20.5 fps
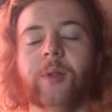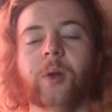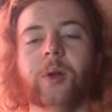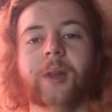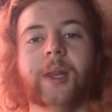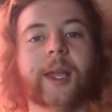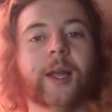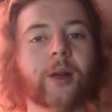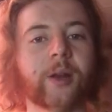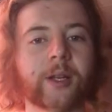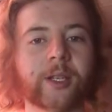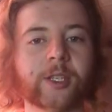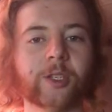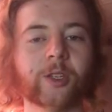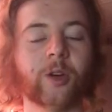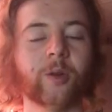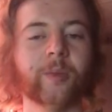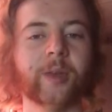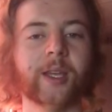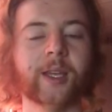their lyrics
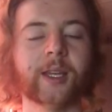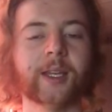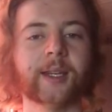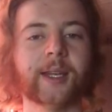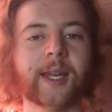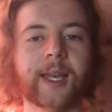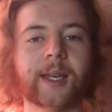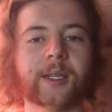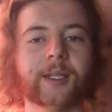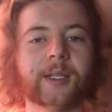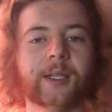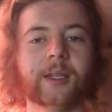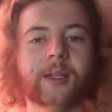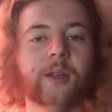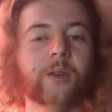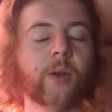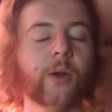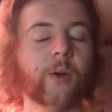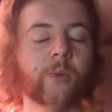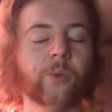all being
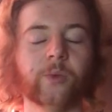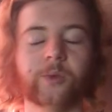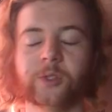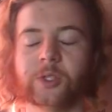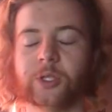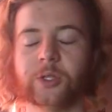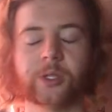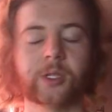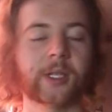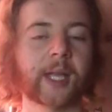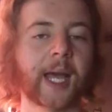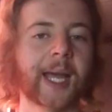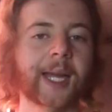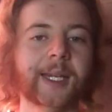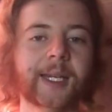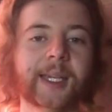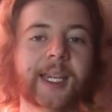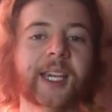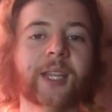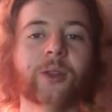connected, just
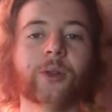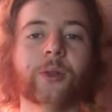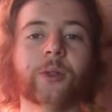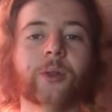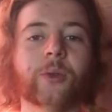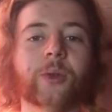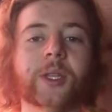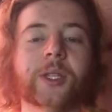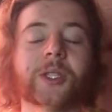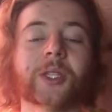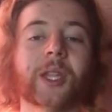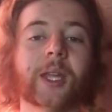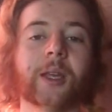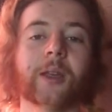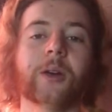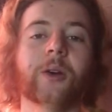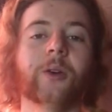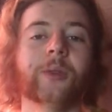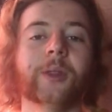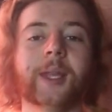tied together through this
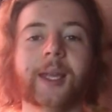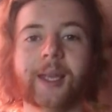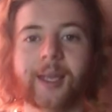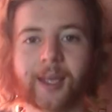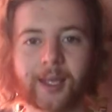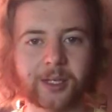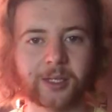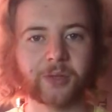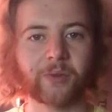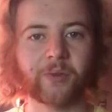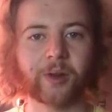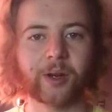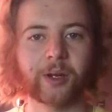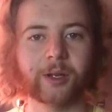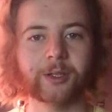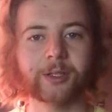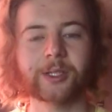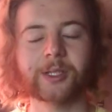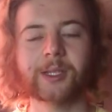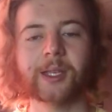thing called the
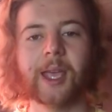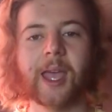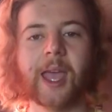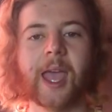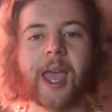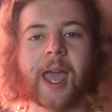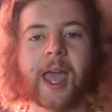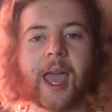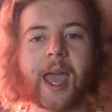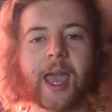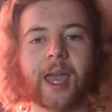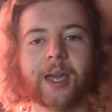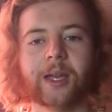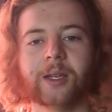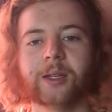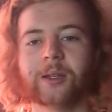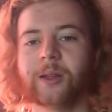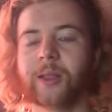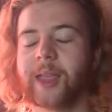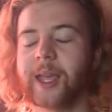Gizverse,
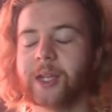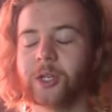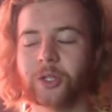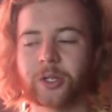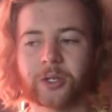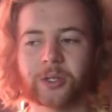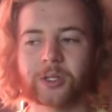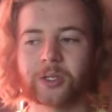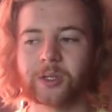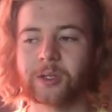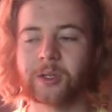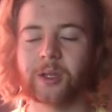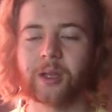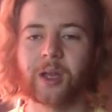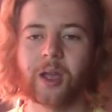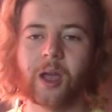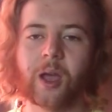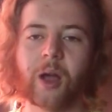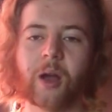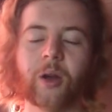and they just
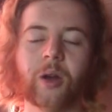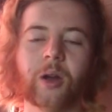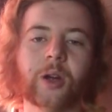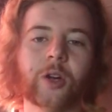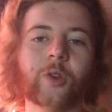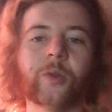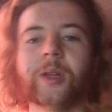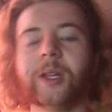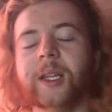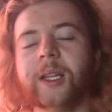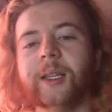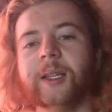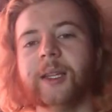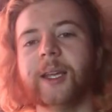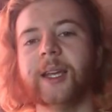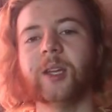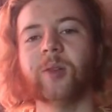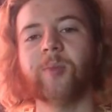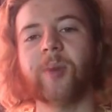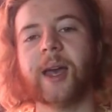are really
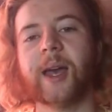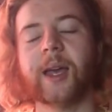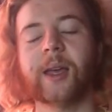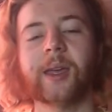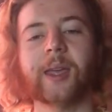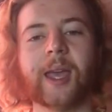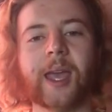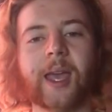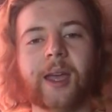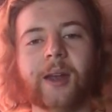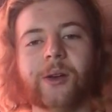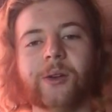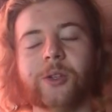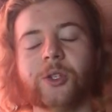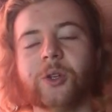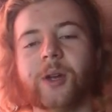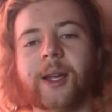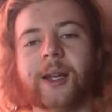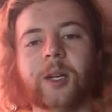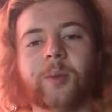laid back and are
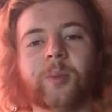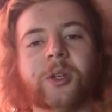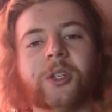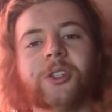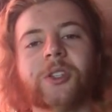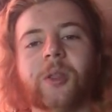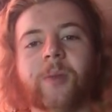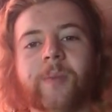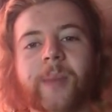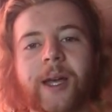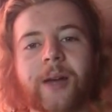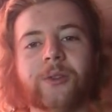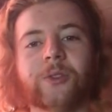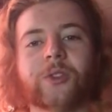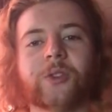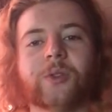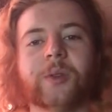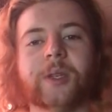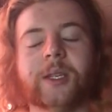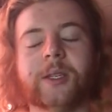trying to push the
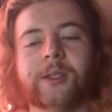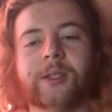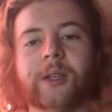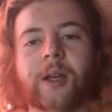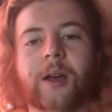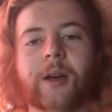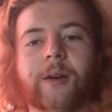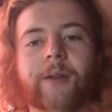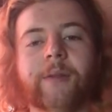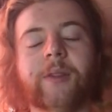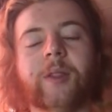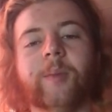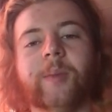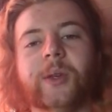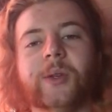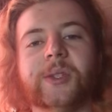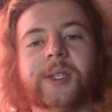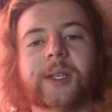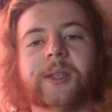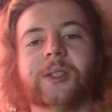boundaries of the
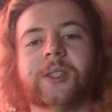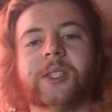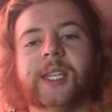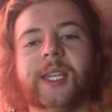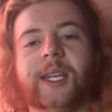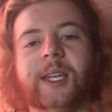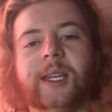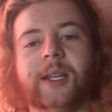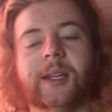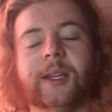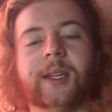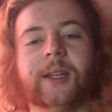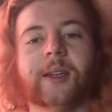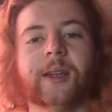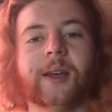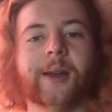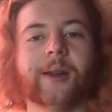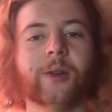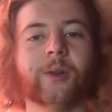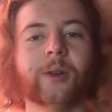music scene, and
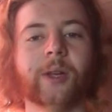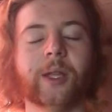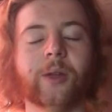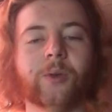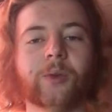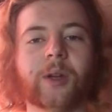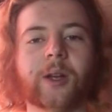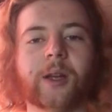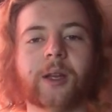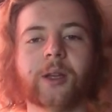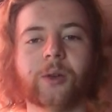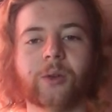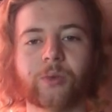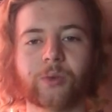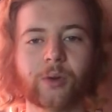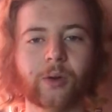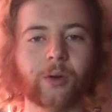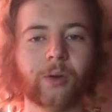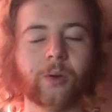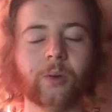not only rock
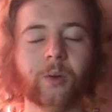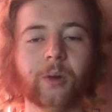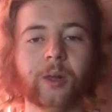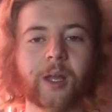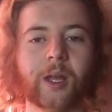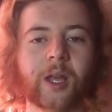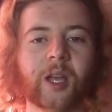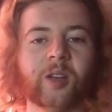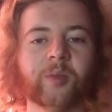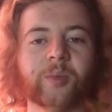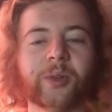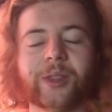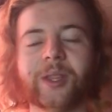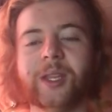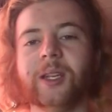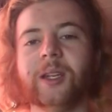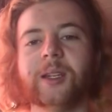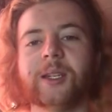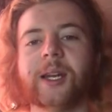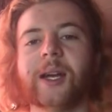and roll, but
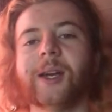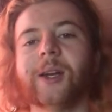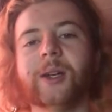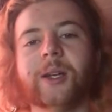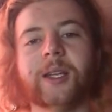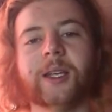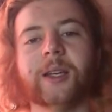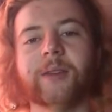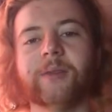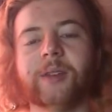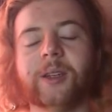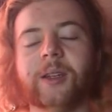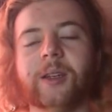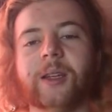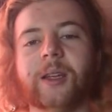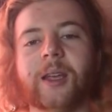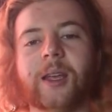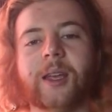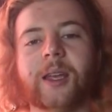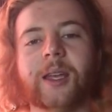the entirety of it
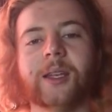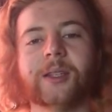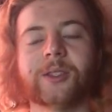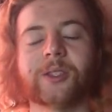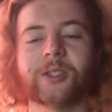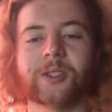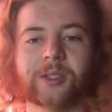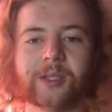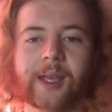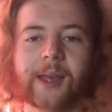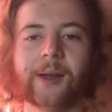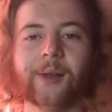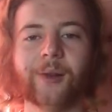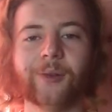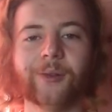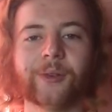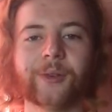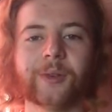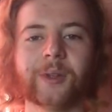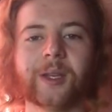
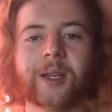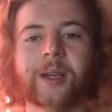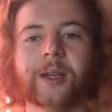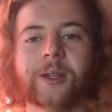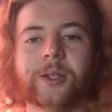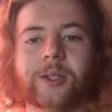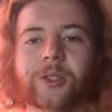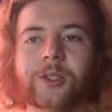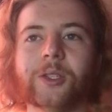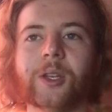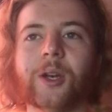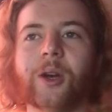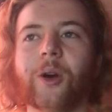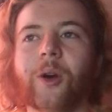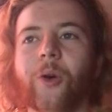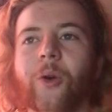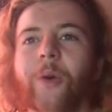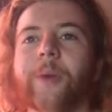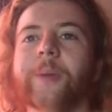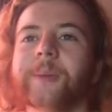itself.
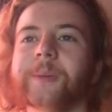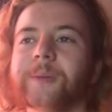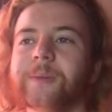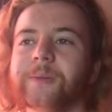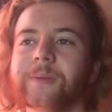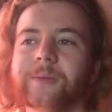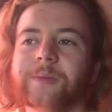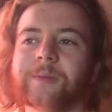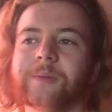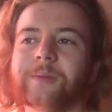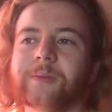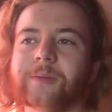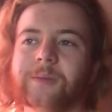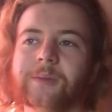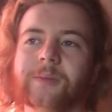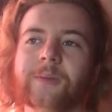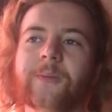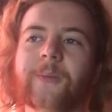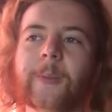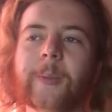So,
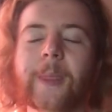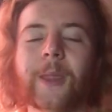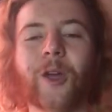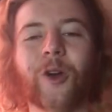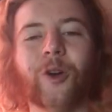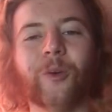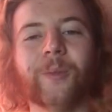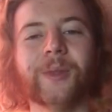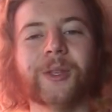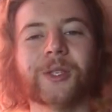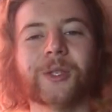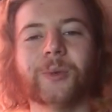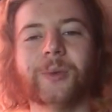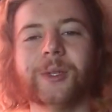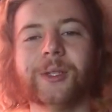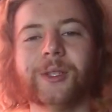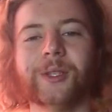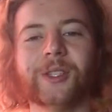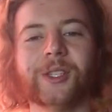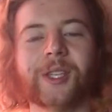hope this
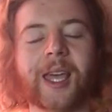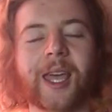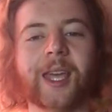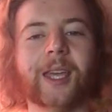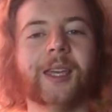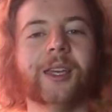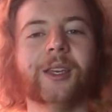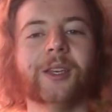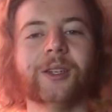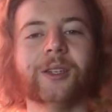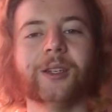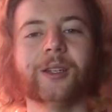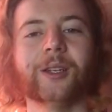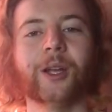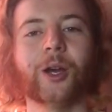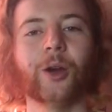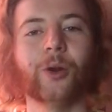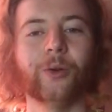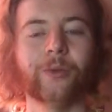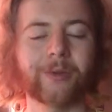was a
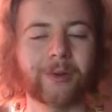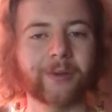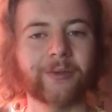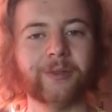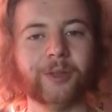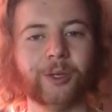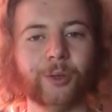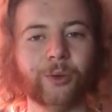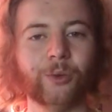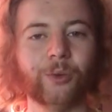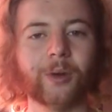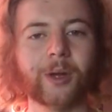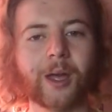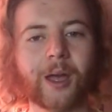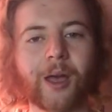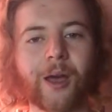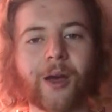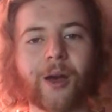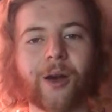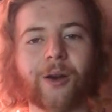good overview
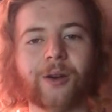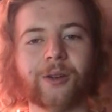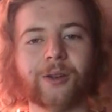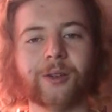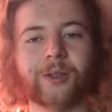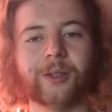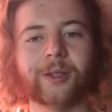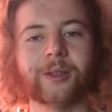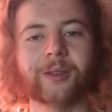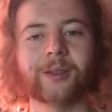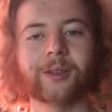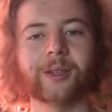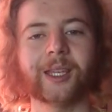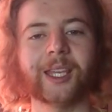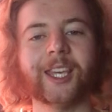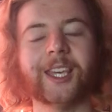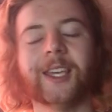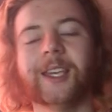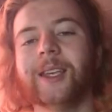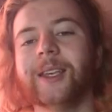on
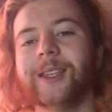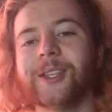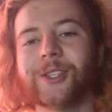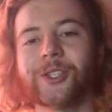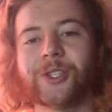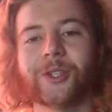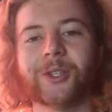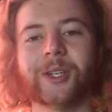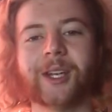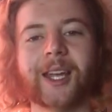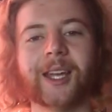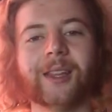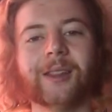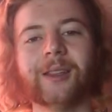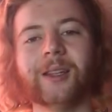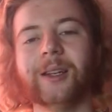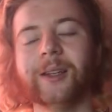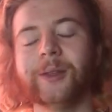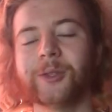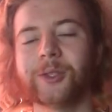King Gizzard
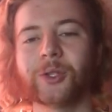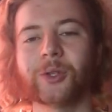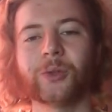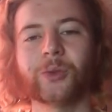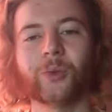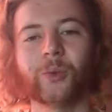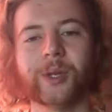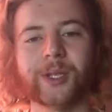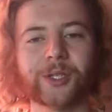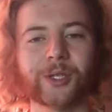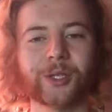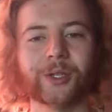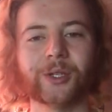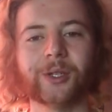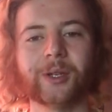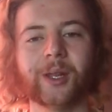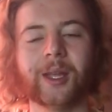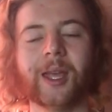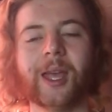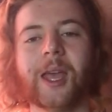and the Lizard
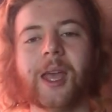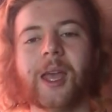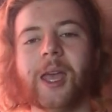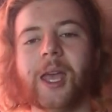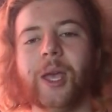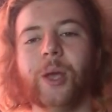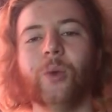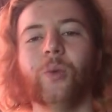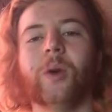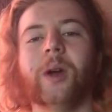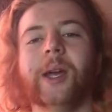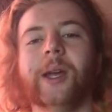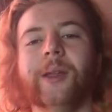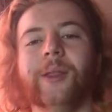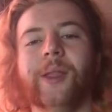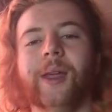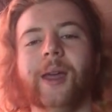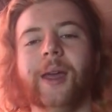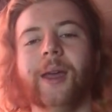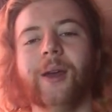Wizard, and
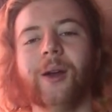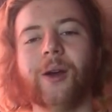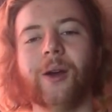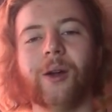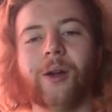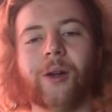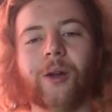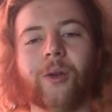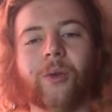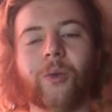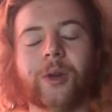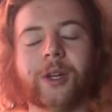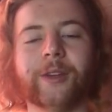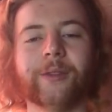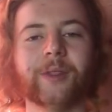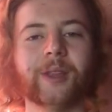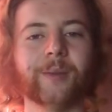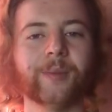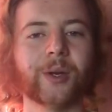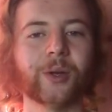why they are one
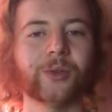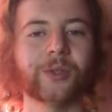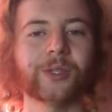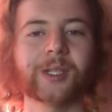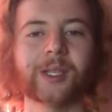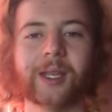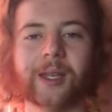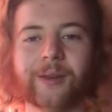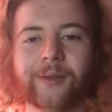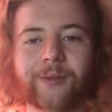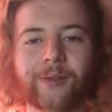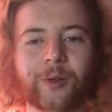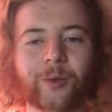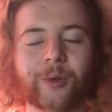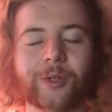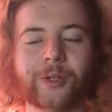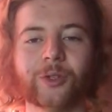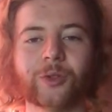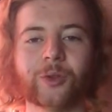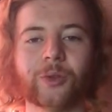of the most
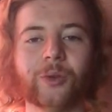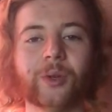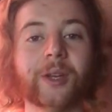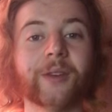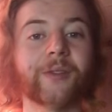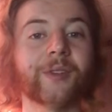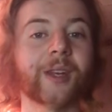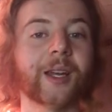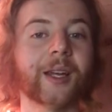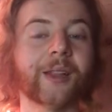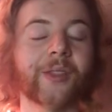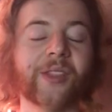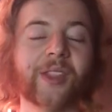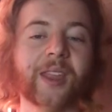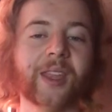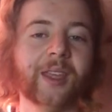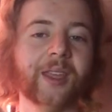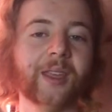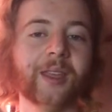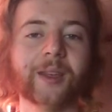influential, if not
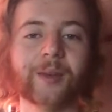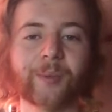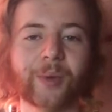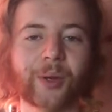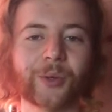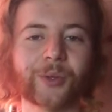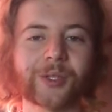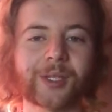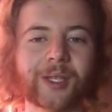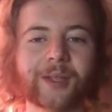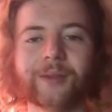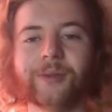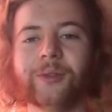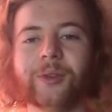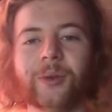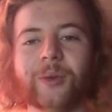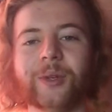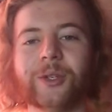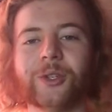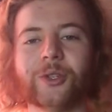the most
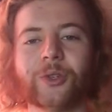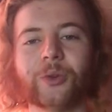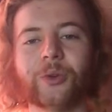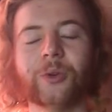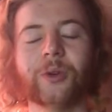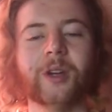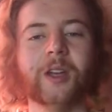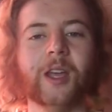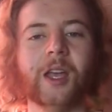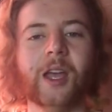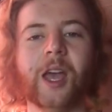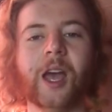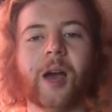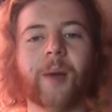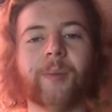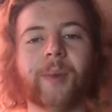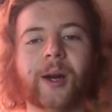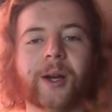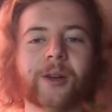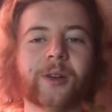influential,
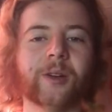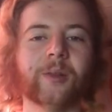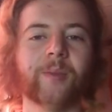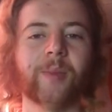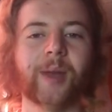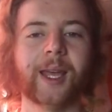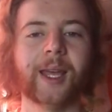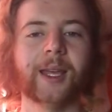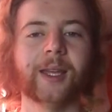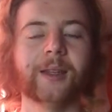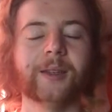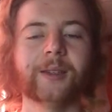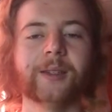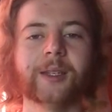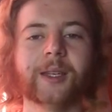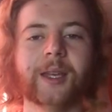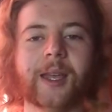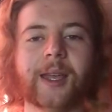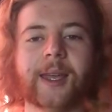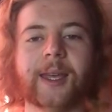modern
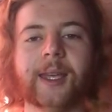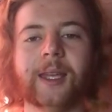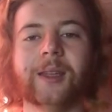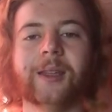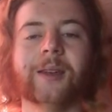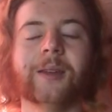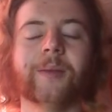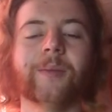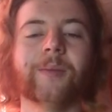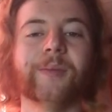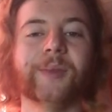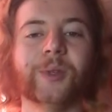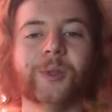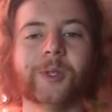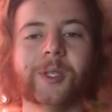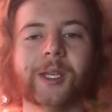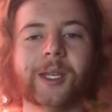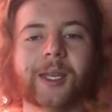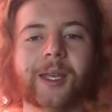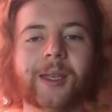band in
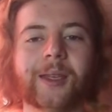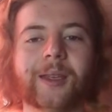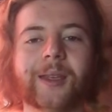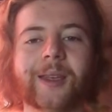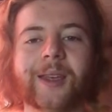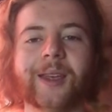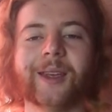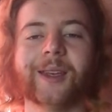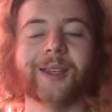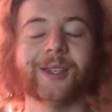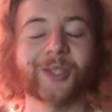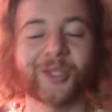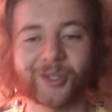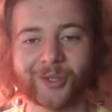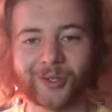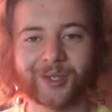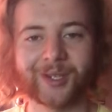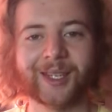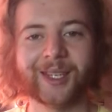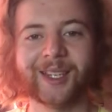music
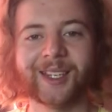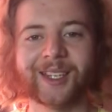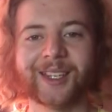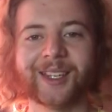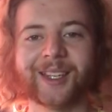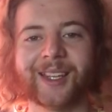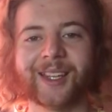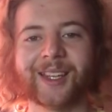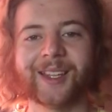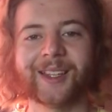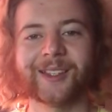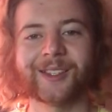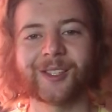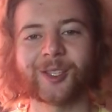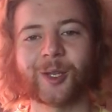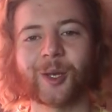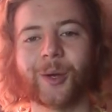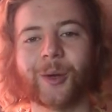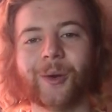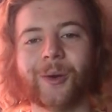history.
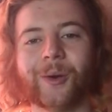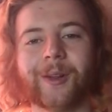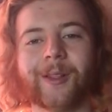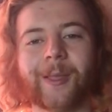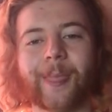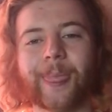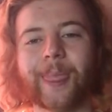So,